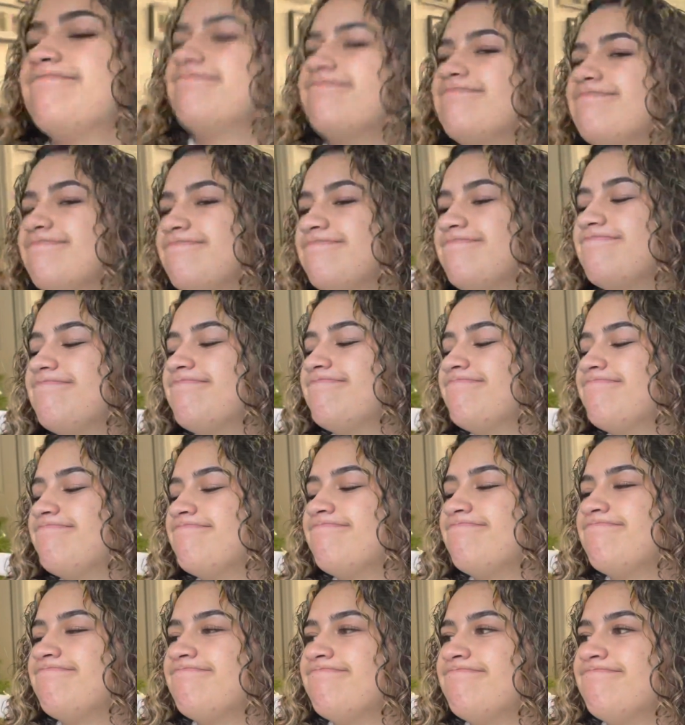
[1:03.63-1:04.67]

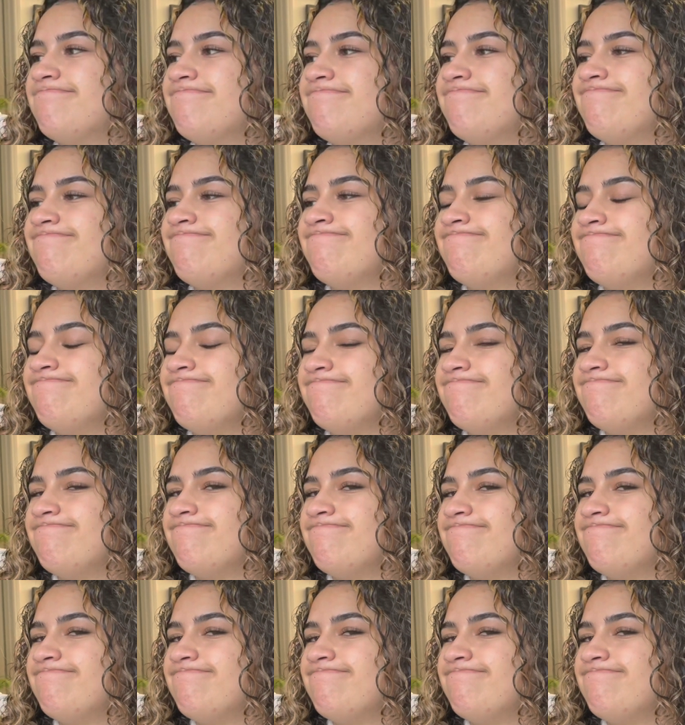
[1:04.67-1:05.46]
(silence)